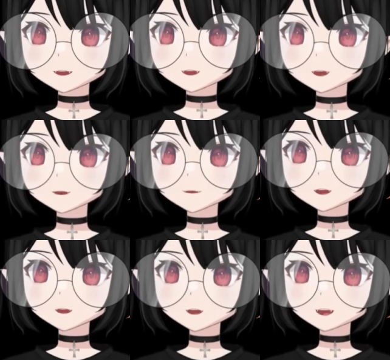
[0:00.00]

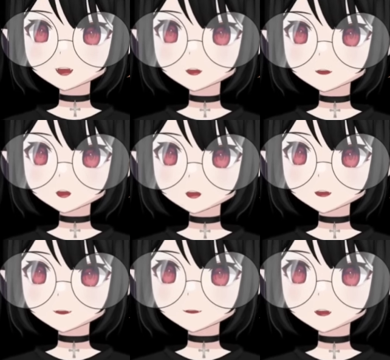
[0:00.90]
official account
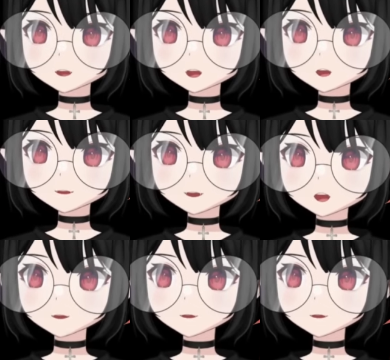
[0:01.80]
was hosting about